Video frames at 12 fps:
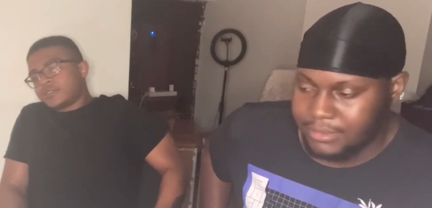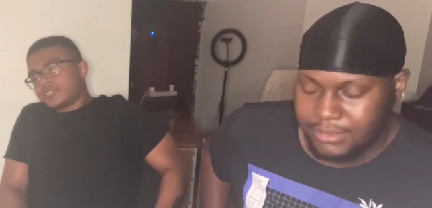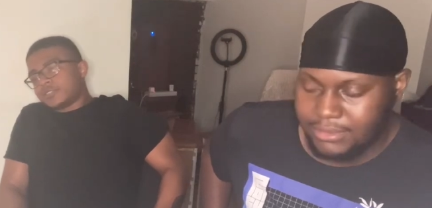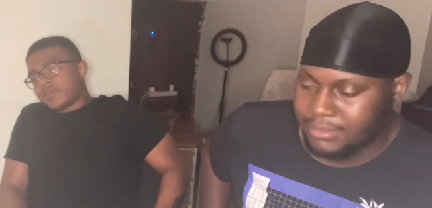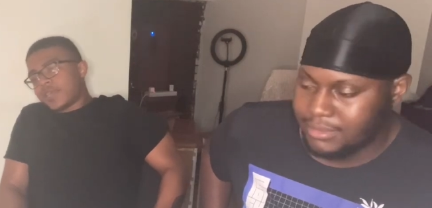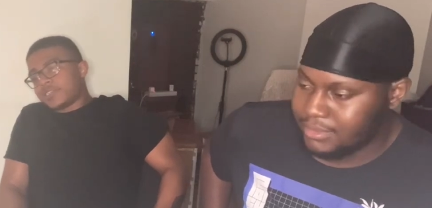
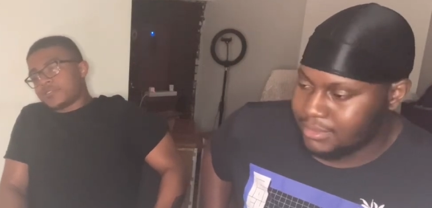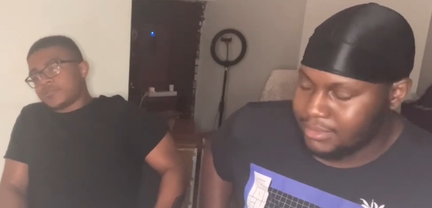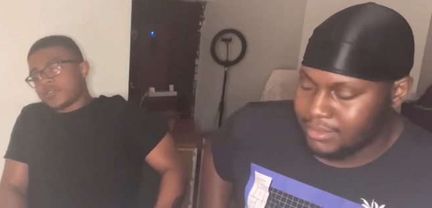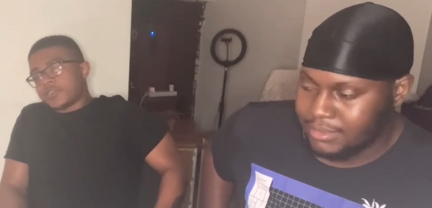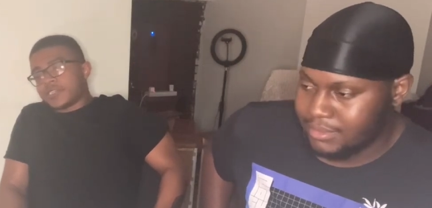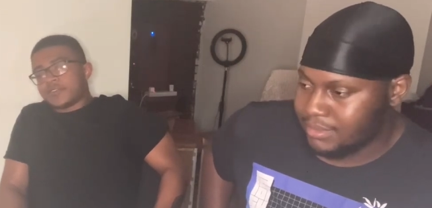Speaker 1: That's why I just
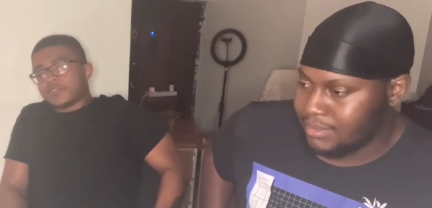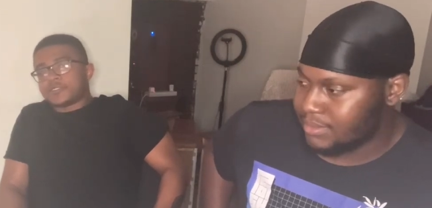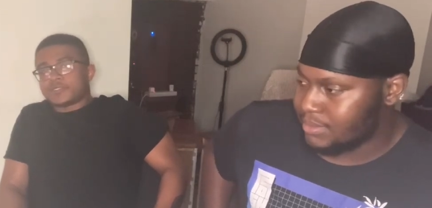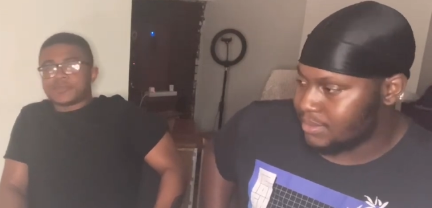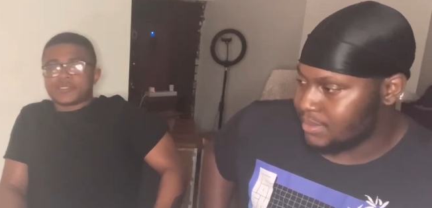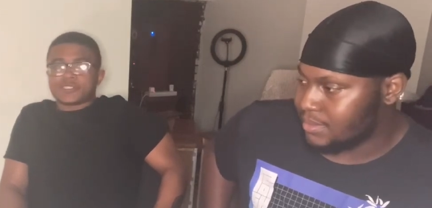don't go in the
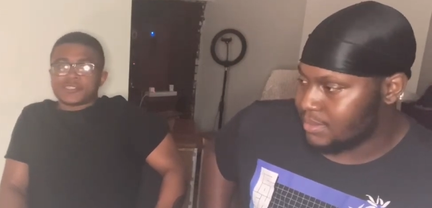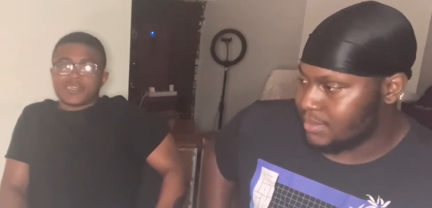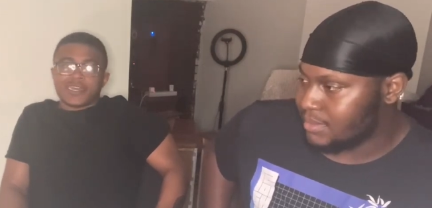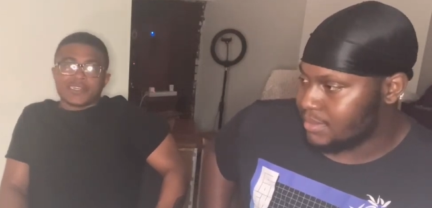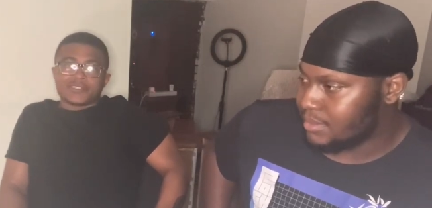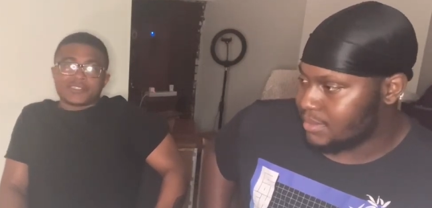ocean. It's just
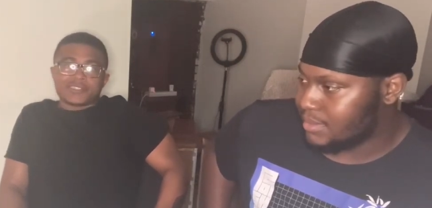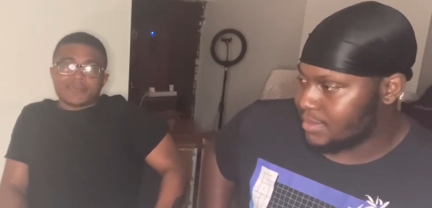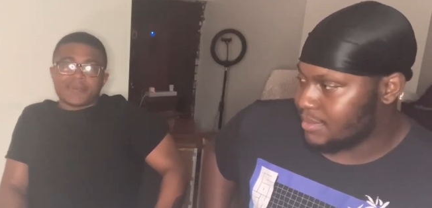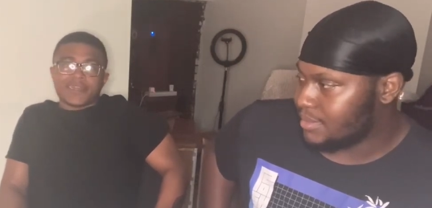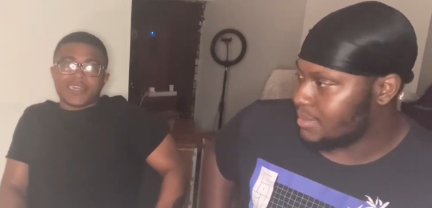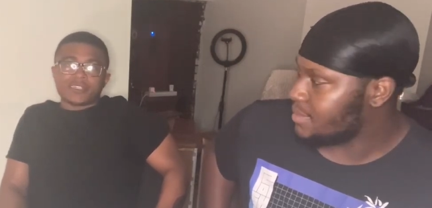not. It's just
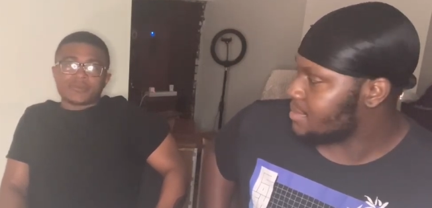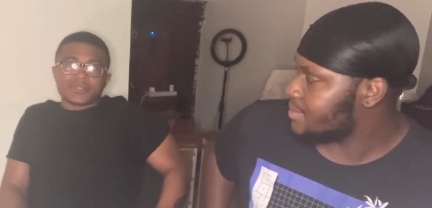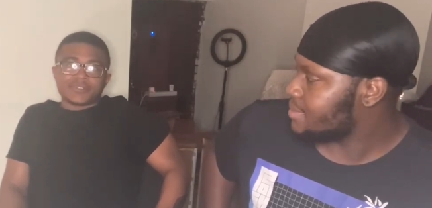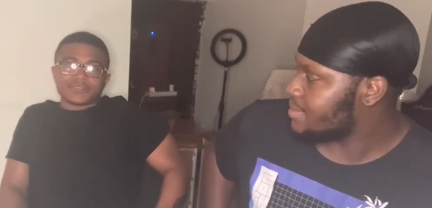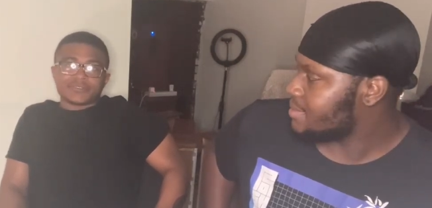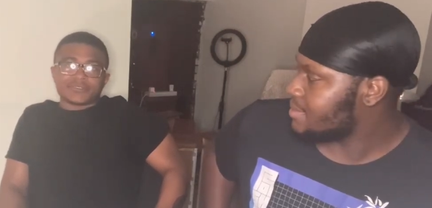not my
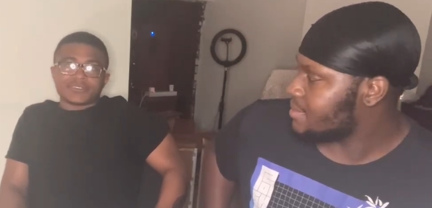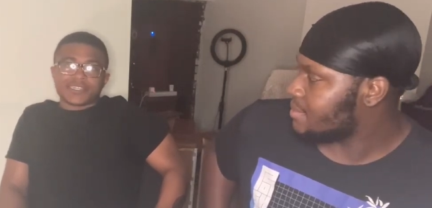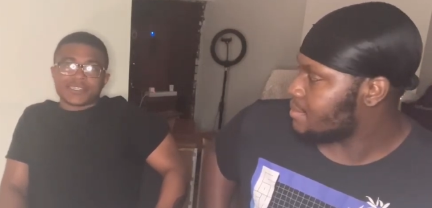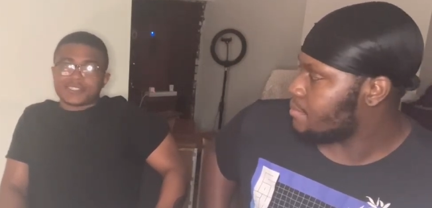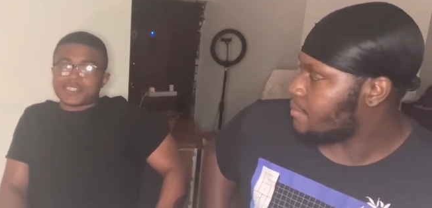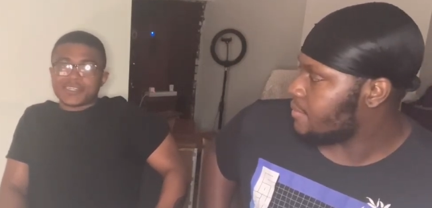element.
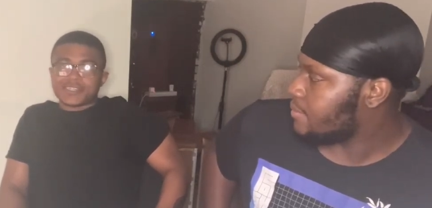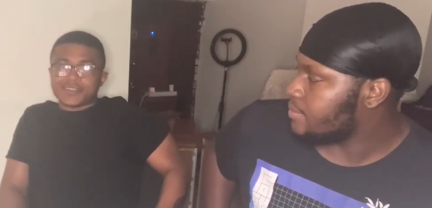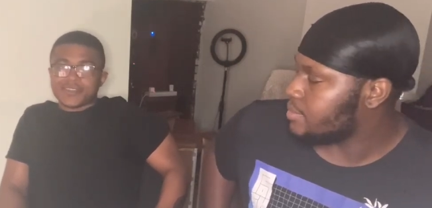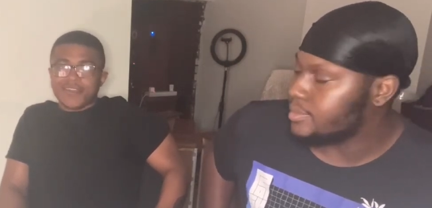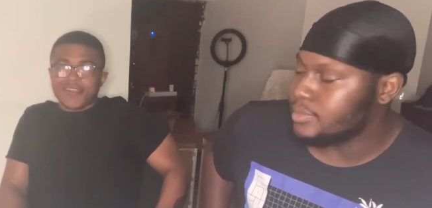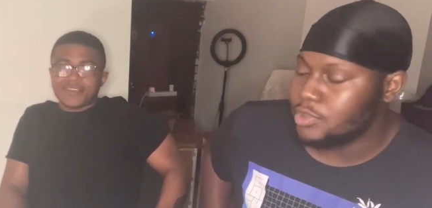Like I said,
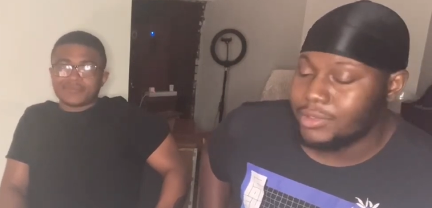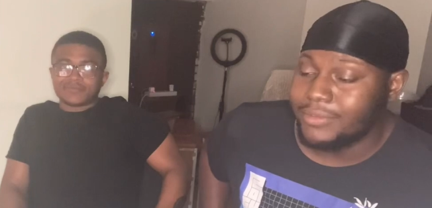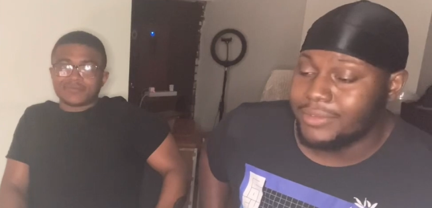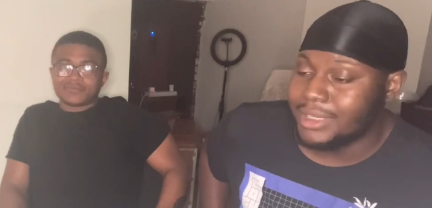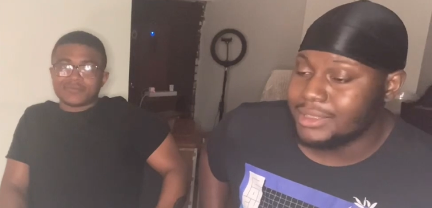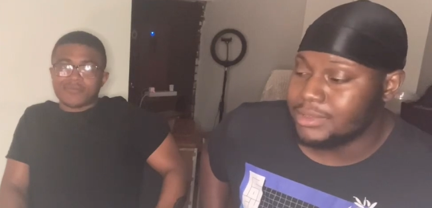you're
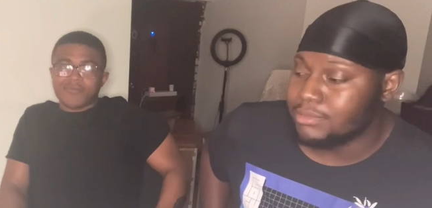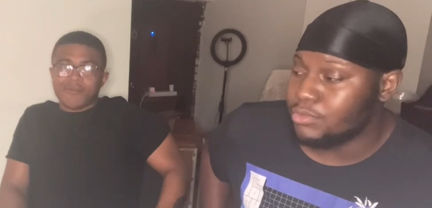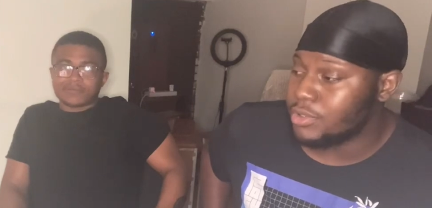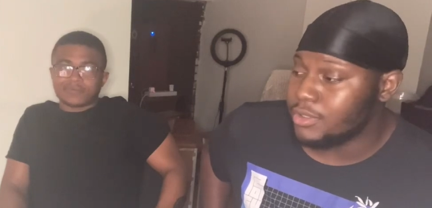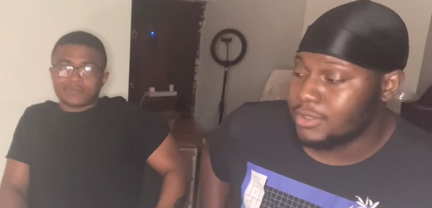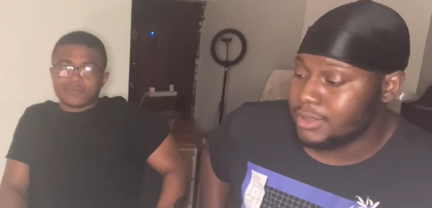gonna find some
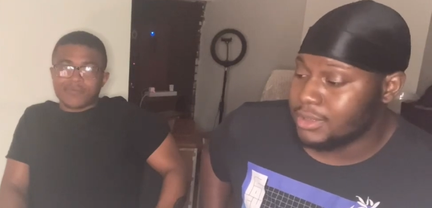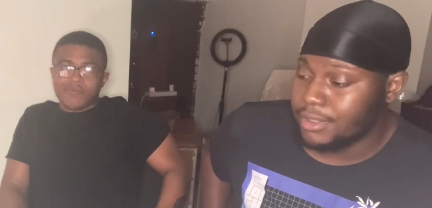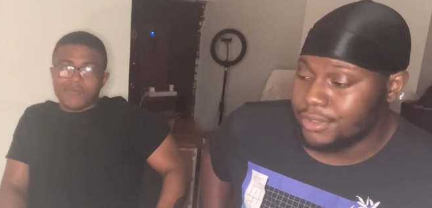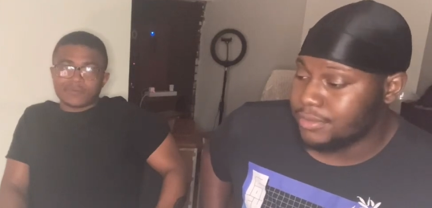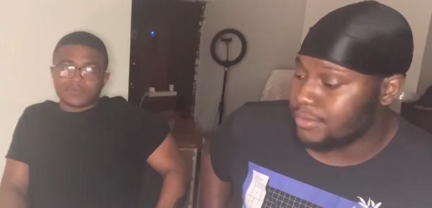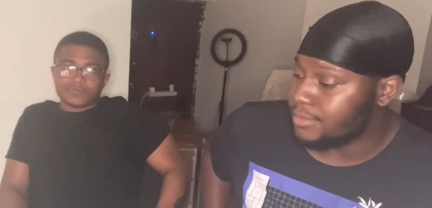worse
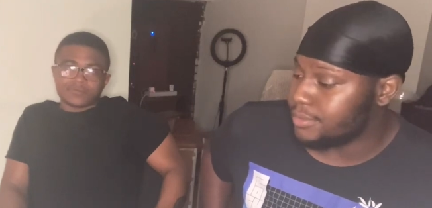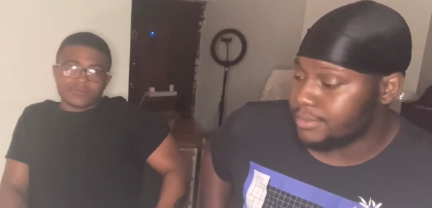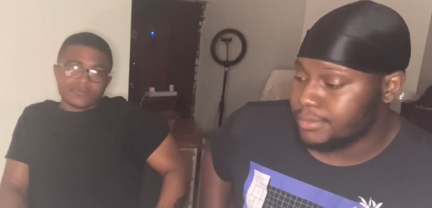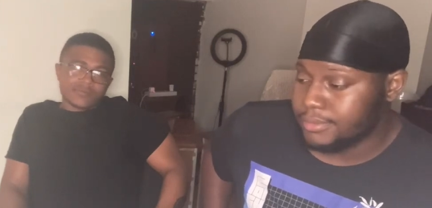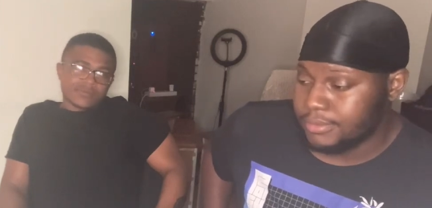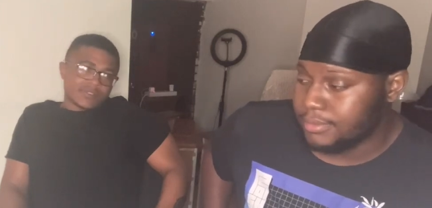stuff.
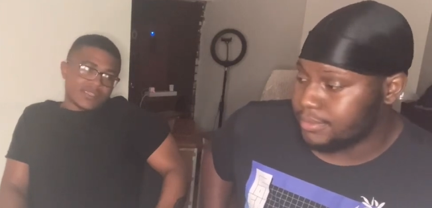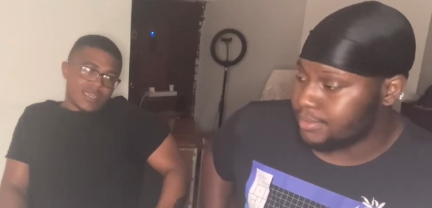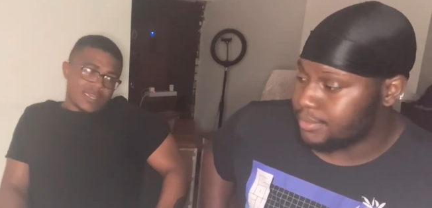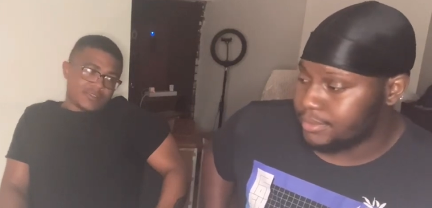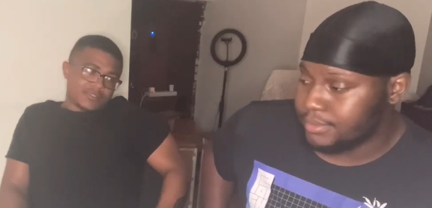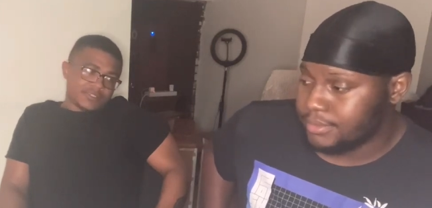
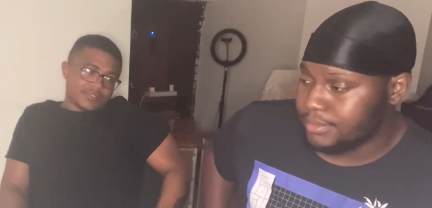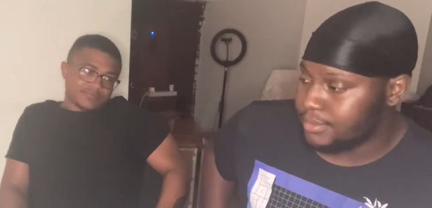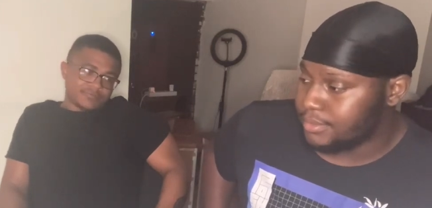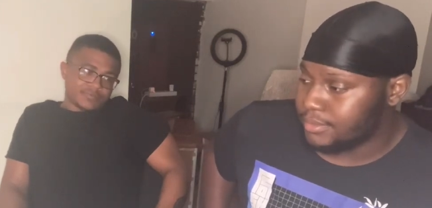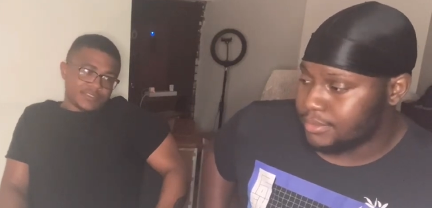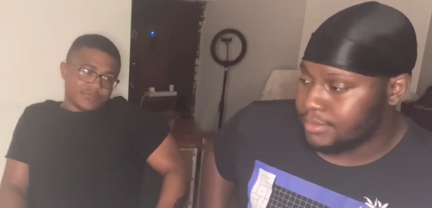I don't know.
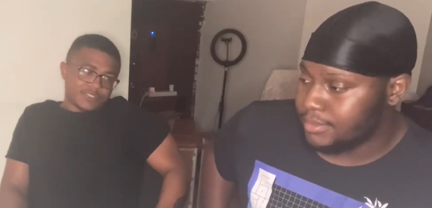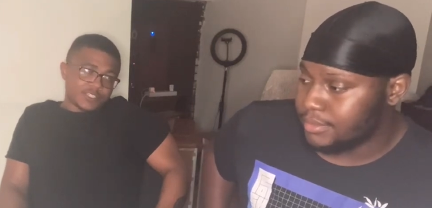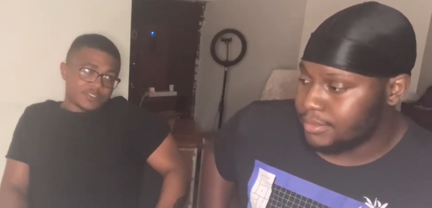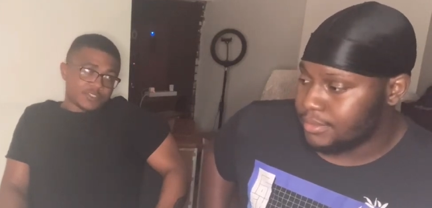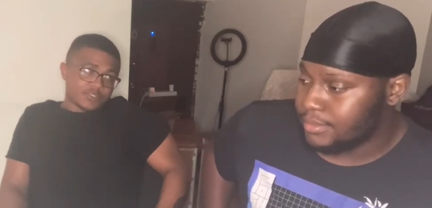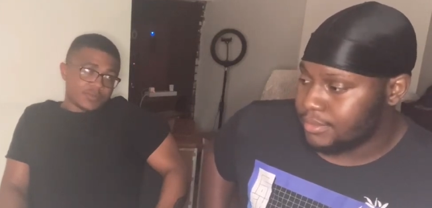Would you
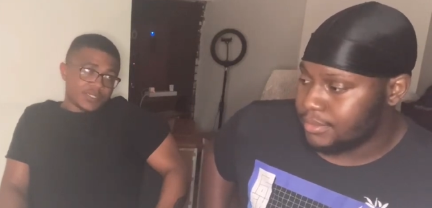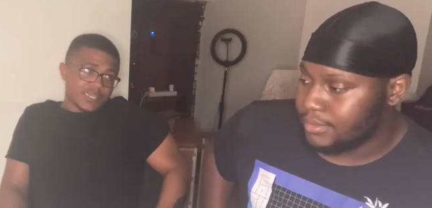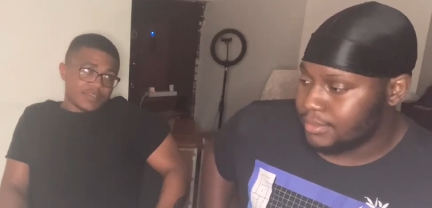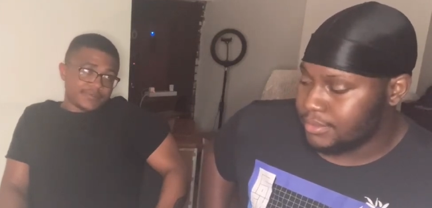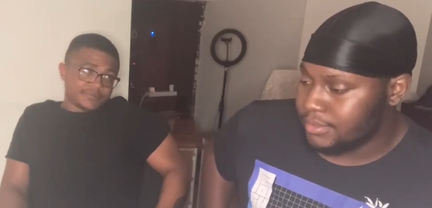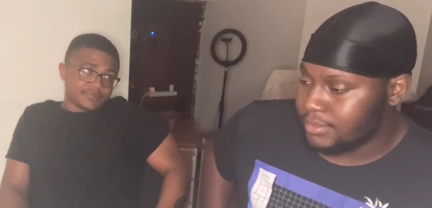go scuba
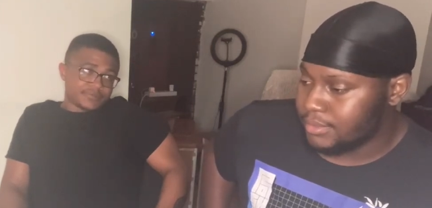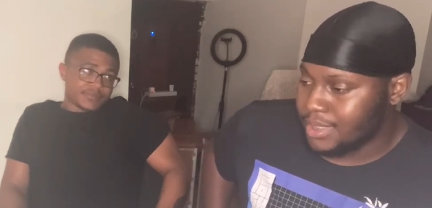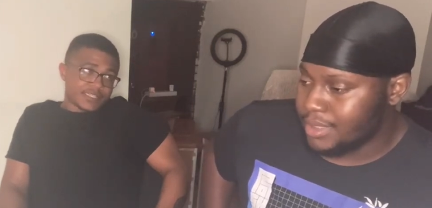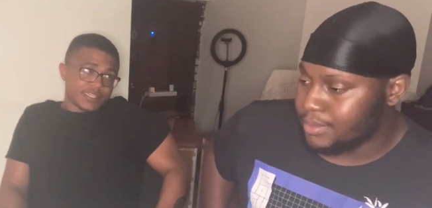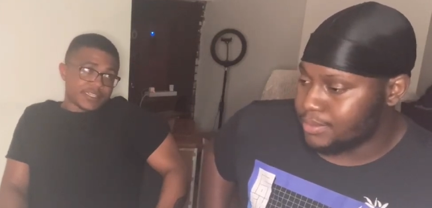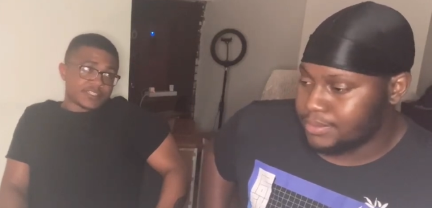diving
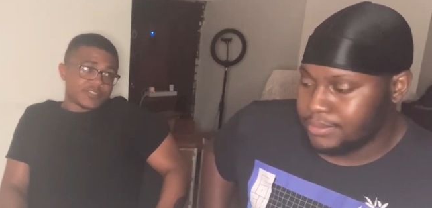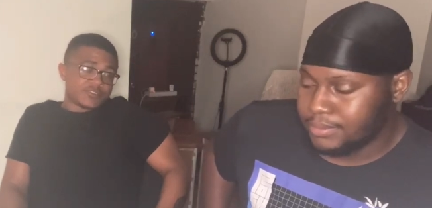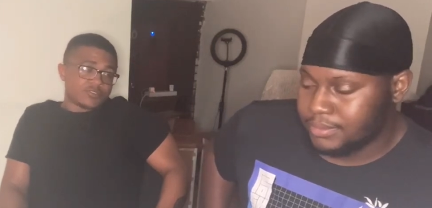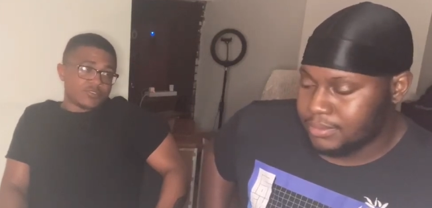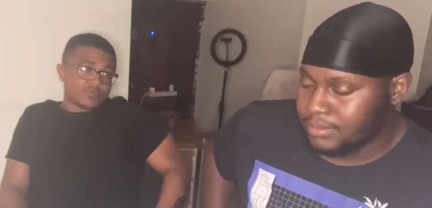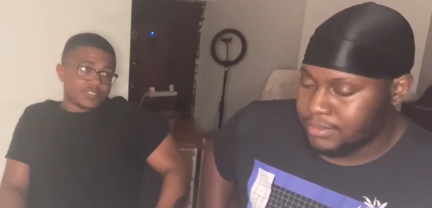down in a
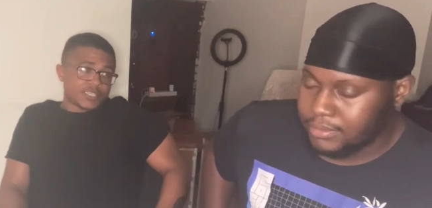controlled